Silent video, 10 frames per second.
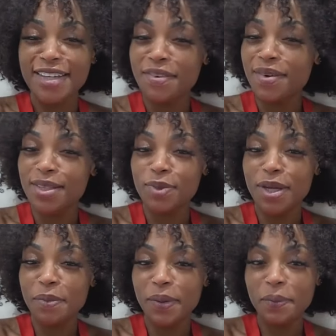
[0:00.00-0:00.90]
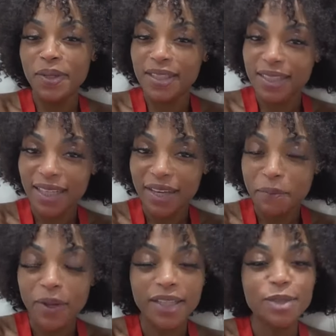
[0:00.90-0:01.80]
Everyone's yeah, been so. a bit busy,
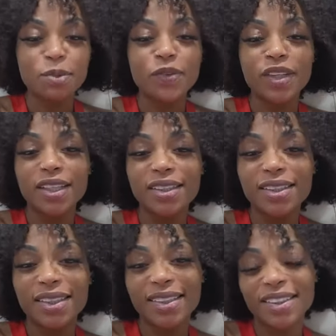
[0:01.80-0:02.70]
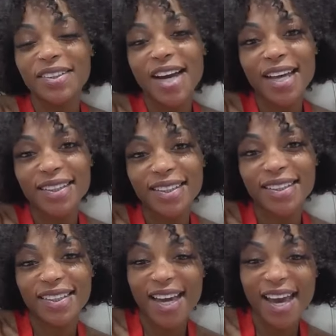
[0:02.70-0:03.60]
but it's been really good to see you guys
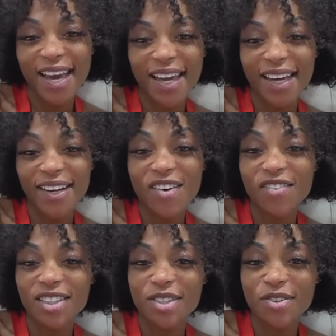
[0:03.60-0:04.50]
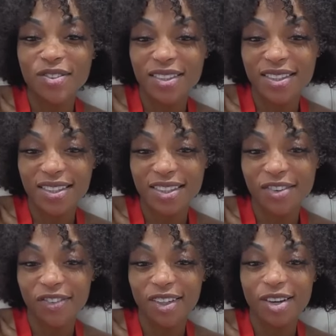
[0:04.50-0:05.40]
today. Love you too,
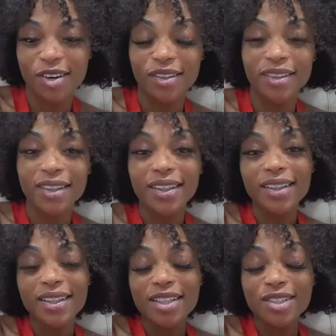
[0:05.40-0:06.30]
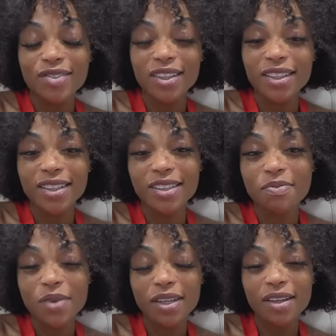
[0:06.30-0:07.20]
Sister Philo. It's really good to
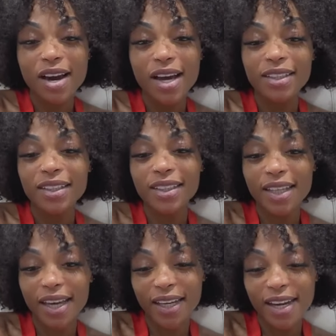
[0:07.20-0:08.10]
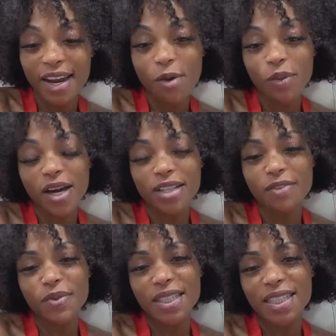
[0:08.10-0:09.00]
meet you guys again, and I hope you guys
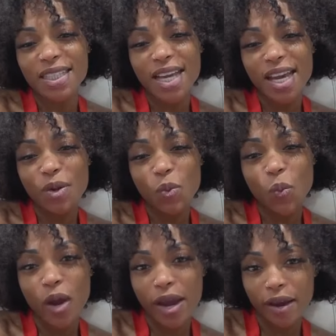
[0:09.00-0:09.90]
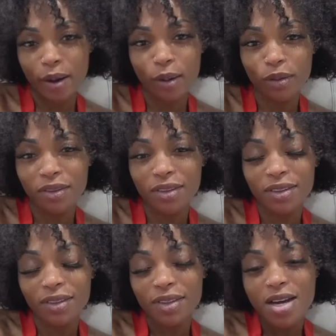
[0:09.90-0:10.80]
have been staying well.
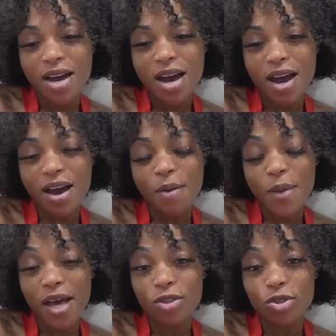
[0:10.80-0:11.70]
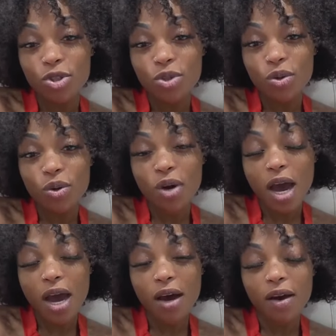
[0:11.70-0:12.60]
Um, as usual,
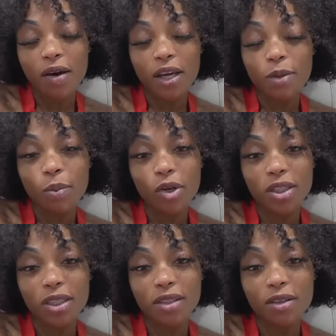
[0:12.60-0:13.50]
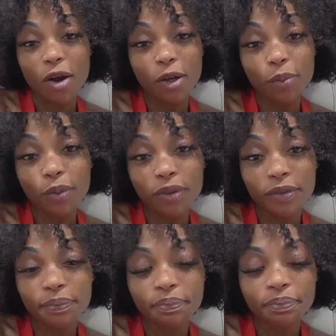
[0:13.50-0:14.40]
our inboxes are
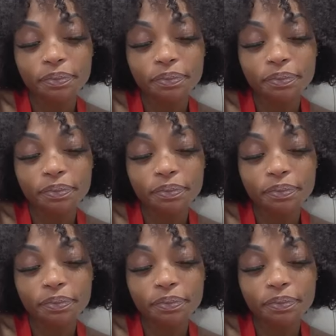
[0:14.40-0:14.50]
open.